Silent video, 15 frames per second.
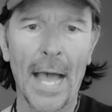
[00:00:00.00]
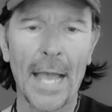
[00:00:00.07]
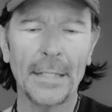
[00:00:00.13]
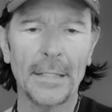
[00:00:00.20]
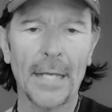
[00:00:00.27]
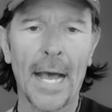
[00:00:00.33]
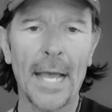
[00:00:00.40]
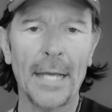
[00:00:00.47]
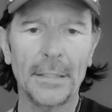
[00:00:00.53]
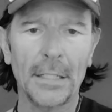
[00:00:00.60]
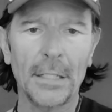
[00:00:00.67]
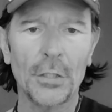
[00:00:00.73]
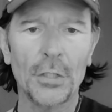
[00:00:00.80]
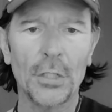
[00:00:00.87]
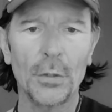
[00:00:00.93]

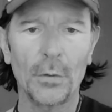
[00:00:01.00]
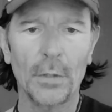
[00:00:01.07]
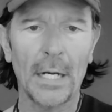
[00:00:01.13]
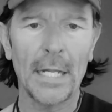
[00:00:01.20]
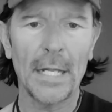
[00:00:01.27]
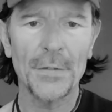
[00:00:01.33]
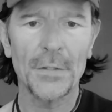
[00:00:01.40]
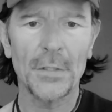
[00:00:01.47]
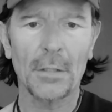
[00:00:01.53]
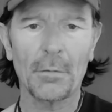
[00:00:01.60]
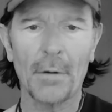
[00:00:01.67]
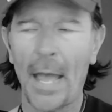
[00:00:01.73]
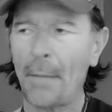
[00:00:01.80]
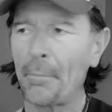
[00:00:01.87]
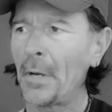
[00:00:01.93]
I did a tune on
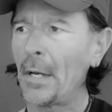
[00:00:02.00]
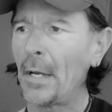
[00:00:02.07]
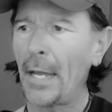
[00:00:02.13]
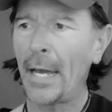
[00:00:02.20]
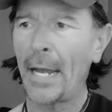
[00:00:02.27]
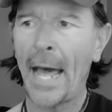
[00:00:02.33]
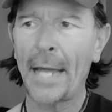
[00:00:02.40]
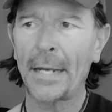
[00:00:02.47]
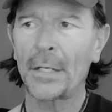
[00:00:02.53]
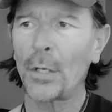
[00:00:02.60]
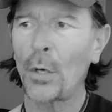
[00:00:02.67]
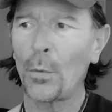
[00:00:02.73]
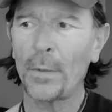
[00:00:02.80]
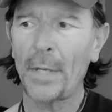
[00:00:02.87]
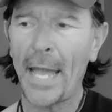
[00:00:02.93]
Instagram, and I
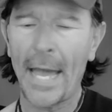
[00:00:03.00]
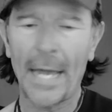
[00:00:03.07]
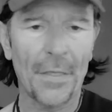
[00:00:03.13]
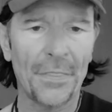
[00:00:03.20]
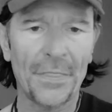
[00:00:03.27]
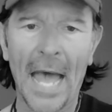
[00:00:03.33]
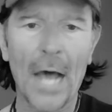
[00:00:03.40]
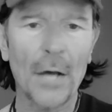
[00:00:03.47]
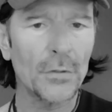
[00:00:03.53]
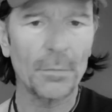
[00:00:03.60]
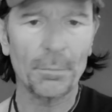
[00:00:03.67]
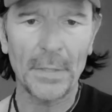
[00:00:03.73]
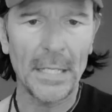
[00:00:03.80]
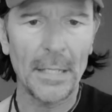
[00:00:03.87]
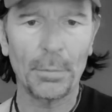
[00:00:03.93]
don't know, we had
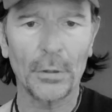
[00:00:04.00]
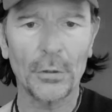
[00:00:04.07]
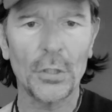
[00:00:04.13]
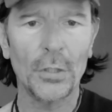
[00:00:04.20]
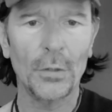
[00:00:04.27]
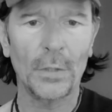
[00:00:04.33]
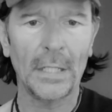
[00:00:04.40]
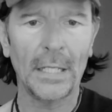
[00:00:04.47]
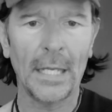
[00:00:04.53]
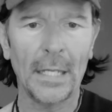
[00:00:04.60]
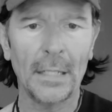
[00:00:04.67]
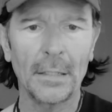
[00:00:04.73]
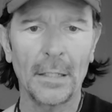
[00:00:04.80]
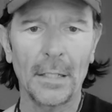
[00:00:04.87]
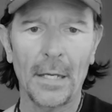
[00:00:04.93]
1,000 people
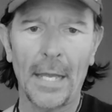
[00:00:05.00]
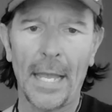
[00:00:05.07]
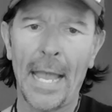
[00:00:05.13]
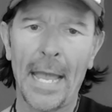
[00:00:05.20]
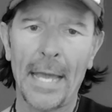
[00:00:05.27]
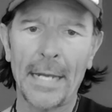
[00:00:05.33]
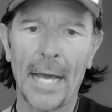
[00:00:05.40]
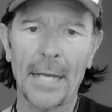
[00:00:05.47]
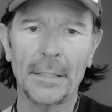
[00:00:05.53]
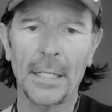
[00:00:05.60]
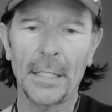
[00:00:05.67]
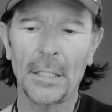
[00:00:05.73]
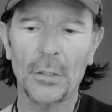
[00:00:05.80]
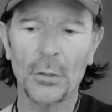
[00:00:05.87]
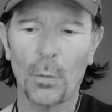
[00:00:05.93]
tuning in, and
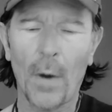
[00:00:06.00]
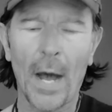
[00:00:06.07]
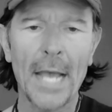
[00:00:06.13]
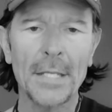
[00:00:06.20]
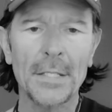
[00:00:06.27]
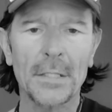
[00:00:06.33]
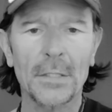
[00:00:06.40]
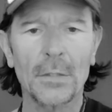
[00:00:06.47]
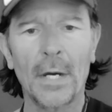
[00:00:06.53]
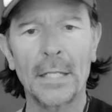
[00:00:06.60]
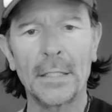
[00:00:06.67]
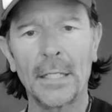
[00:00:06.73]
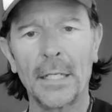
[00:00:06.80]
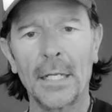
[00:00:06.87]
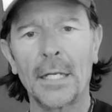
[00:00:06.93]
I did it twice.
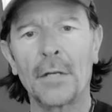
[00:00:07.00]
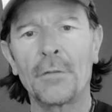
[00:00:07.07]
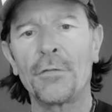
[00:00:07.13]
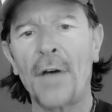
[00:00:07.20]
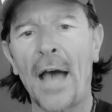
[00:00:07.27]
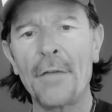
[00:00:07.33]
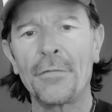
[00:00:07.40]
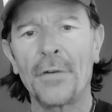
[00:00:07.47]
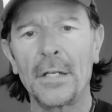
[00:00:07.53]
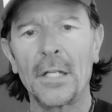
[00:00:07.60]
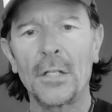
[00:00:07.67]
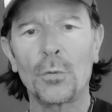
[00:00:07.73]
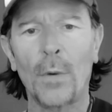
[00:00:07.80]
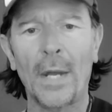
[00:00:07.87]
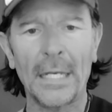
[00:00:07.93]
So I did it at
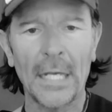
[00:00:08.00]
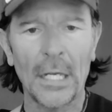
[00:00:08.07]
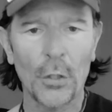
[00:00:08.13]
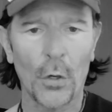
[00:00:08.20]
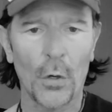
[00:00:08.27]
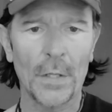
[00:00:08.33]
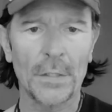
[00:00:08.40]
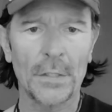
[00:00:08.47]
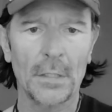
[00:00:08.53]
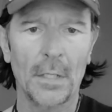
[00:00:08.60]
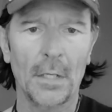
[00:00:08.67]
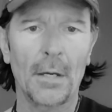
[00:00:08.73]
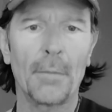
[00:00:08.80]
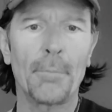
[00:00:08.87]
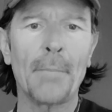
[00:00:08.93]
528
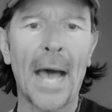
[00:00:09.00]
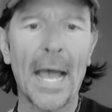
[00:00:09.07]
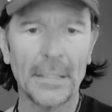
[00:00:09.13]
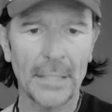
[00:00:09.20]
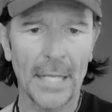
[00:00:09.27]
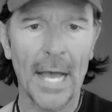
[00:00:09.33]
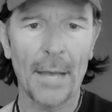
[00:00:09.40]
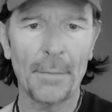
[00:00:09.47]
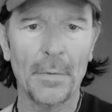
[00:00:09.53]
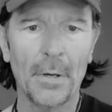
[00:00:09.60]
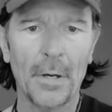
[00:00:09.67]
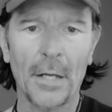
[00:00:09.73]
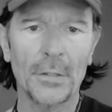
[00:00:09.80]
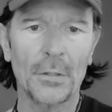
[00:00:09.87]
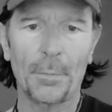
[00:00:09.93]
hertz my
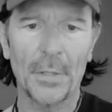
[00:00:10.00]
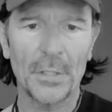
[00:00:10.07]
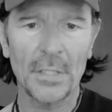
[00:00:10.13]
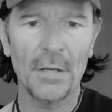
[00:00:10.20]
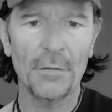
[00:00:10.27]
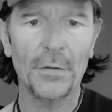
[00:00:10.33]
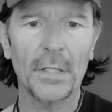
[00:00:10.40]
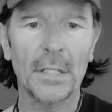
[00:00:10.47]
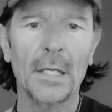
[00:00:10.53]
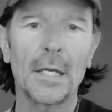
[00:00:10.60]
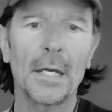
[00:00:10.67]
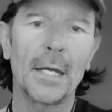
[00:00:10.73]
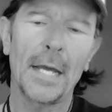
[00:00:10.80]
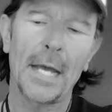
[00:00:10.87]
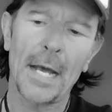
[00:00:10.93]
time, as a
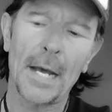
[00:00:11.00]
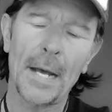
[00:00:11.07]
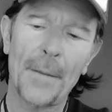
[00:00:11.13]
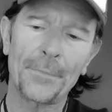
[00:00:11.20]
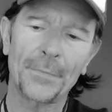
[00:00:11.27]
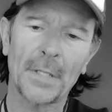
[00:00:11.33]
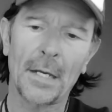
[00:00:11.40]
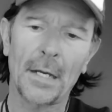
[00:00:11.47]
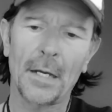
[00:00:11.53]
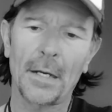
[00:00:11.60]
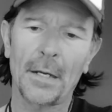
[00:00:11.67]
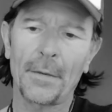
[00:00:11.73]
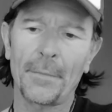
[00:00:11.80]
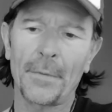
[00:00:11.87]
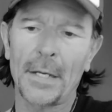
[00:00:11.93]
Pacific
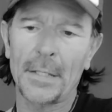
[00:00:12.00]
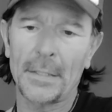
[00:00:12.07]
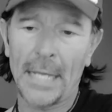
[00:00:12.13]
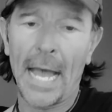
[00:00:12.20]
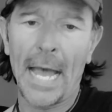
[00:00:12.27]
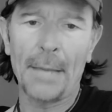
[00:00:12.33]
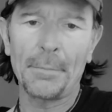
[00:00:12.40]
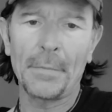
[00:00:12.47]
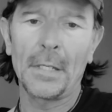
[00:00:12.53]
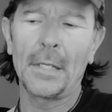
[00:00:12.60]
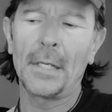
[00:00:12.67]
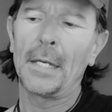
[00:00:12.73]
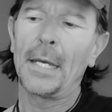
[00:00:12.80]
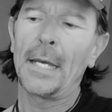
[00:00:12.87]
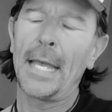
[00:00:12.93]

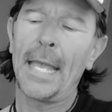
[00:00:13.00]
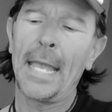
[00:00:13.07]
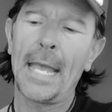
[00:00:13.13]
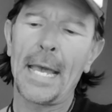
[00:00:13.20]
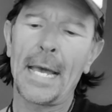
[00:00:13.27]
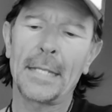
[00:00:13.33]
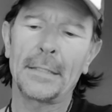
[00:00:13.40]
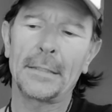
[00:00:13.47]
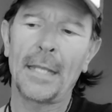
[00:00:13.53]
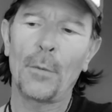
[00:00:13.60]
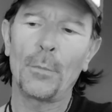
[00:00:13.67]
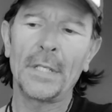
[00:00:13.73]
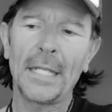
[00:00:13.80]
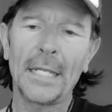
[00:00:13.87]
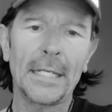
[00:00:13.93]
time,
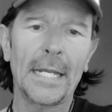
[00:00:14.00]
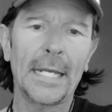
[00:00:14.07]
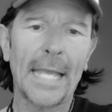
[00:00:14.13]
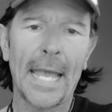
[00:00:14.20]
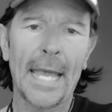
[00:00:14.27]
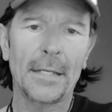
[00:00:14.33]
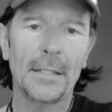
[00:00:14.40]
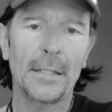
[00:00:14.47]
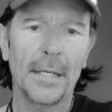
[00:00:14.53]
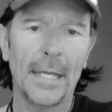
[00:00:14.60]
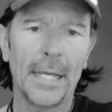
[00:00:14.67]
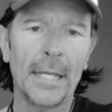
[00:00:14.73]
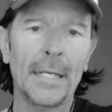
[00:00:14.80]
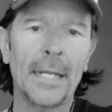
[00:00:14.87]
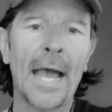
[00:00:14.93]
and then we did it
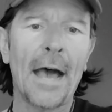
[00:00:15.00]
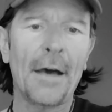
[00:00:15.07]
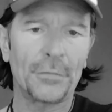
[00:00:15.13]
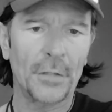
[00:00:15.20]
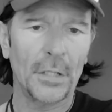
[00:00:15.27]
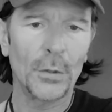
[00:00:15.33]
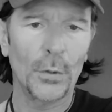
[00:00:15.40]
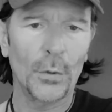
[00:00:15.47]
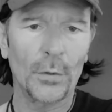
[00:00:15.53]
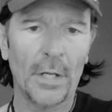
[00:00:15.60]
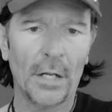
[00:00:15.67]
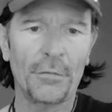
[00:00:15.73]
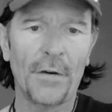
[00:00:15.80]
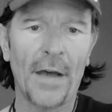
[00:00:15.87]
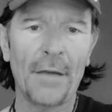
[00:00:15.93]
again in the
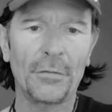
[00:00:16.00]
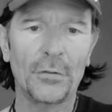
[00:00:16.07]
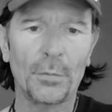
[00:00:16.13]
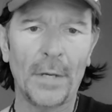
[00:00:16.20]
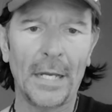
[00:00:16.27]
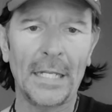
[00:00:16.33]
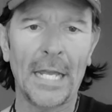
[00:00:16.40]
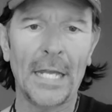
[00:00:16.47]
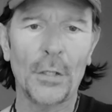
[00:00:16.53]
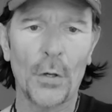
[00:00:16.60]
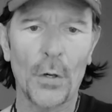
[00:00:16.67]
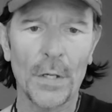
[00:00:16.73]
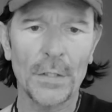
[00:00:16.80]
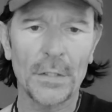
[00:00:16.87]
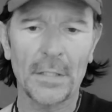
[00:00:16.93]
afternoon at
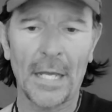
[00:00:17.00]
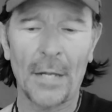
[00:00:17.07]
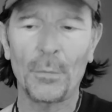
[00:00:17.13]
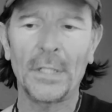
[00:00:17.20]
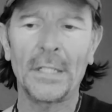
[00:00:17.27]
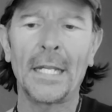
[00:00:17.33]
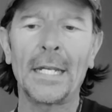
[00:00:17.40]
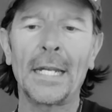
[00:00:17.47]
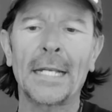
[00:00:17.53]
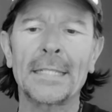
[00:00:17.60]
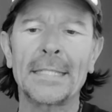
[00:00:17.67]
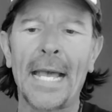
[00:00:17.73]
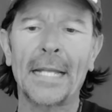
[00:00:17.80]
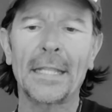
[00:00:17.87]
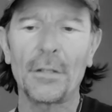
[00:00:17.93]
528 hertz, and we
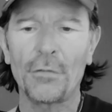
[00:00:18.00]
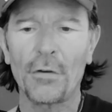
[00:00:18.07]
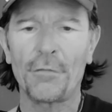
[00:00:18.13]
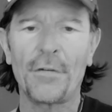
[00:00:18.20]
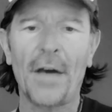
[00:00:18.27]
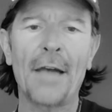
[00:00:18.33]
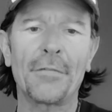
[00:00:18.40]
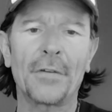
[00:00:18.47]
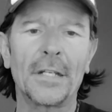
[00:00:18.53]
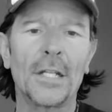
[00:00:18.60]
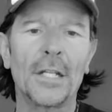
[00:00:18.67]
did it exactly for